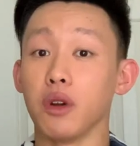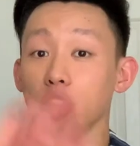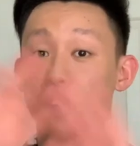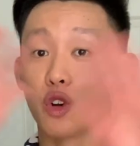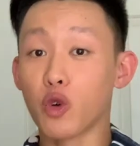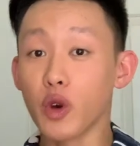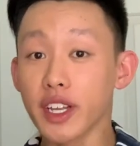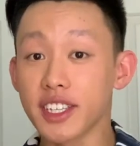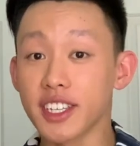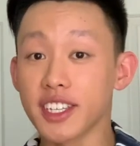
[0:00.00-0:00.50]
a
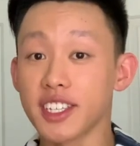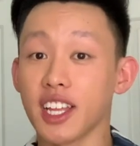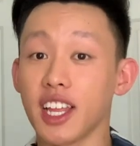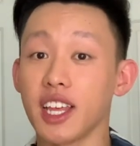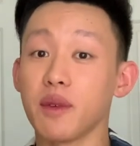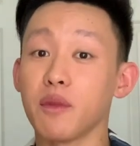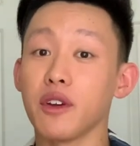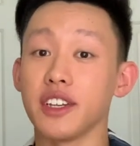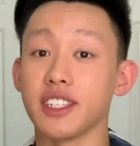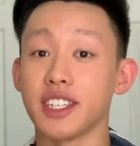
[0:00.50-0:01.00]
quick
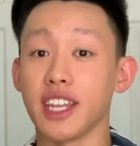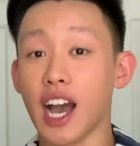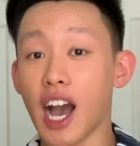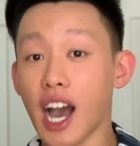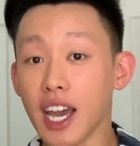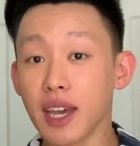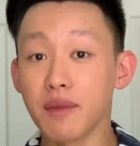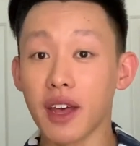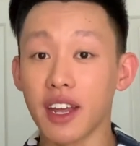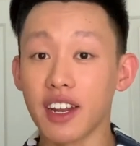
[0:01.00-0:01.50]
disclaimer is that I
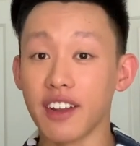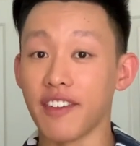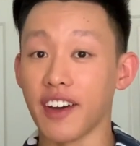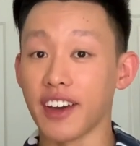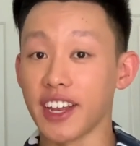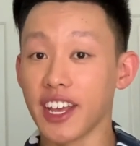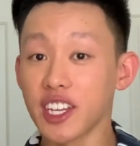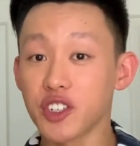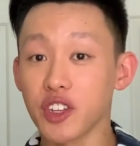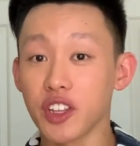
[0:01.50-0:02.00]
am not a
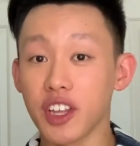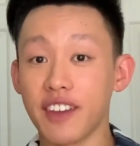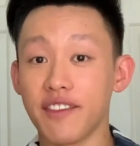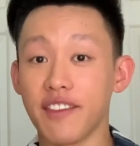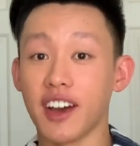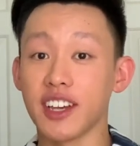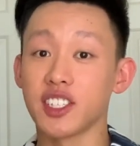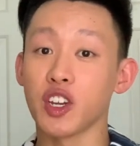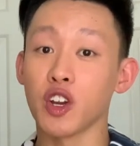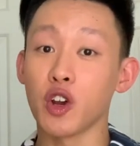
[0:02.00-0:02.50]
financial
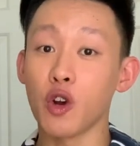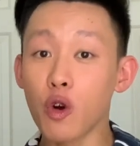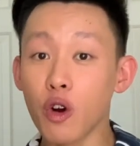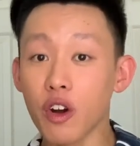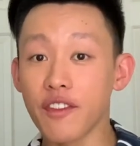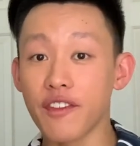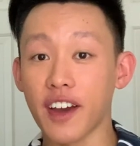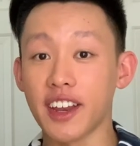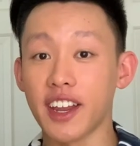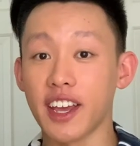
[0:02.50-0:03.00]
advisor or a
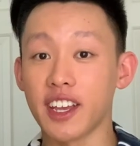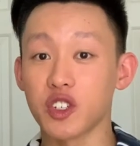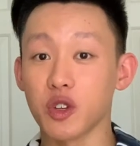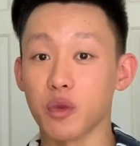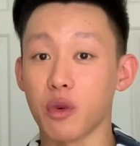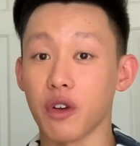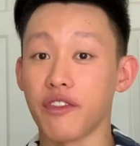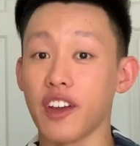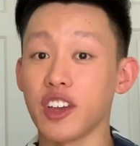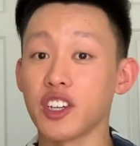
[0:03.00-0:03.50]
financial
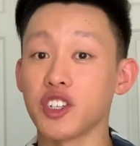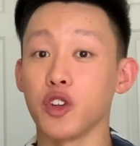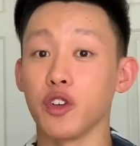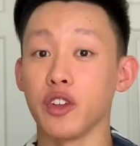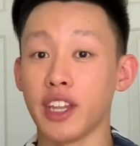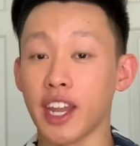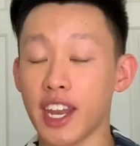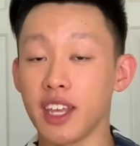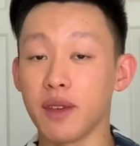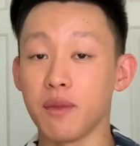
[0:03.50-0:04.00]
professional in
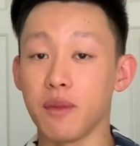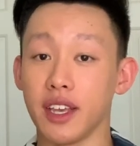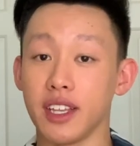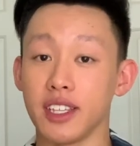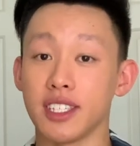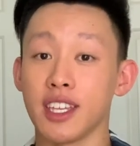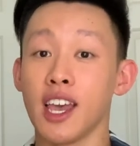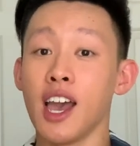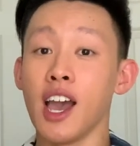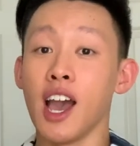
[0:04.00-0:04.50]
any
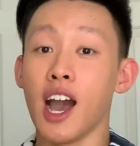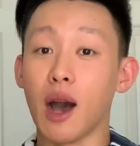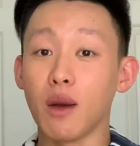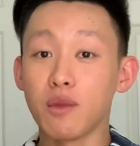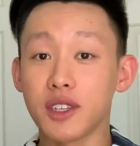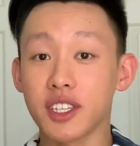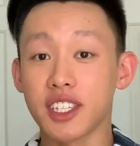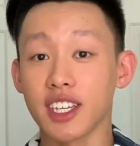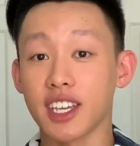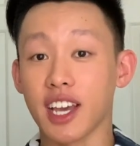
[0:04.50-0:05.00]
means. I'm
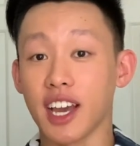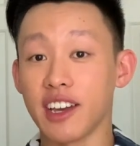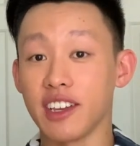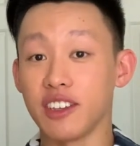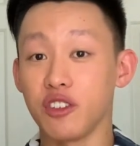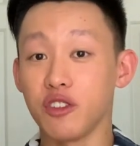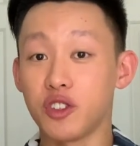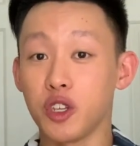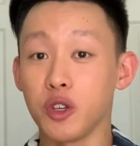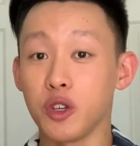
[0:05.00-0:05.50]
just a guy on
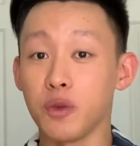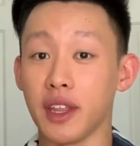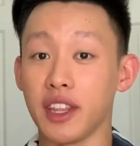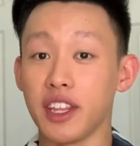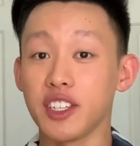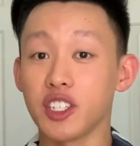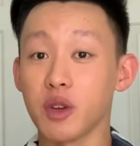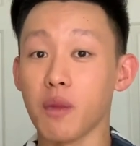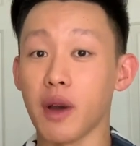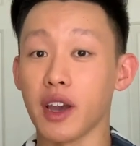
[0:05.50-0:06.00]
YouTube and these
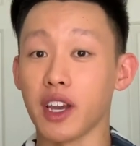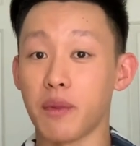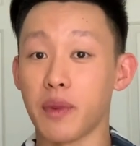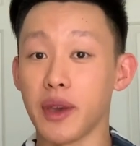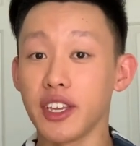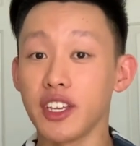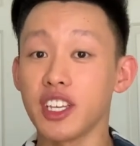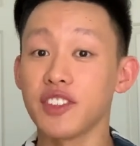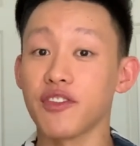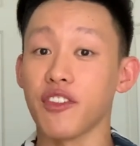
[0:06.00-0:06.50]
are my
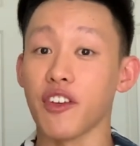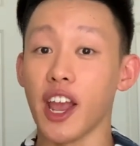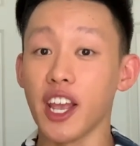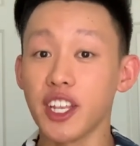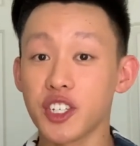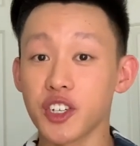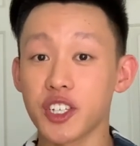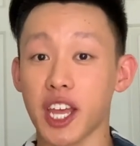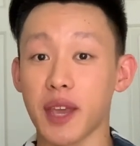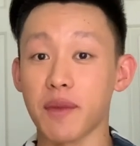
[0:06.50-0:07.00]
opinions for
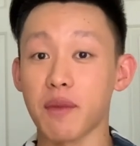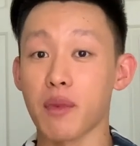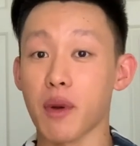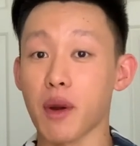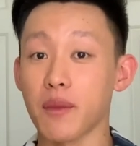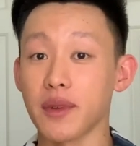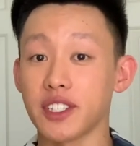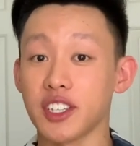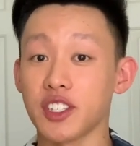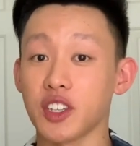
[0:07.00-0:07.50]
entertainment
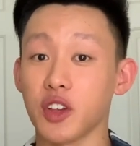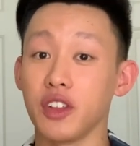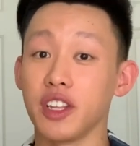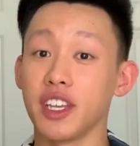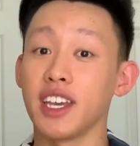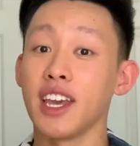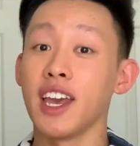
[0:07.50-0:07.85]
purposes only,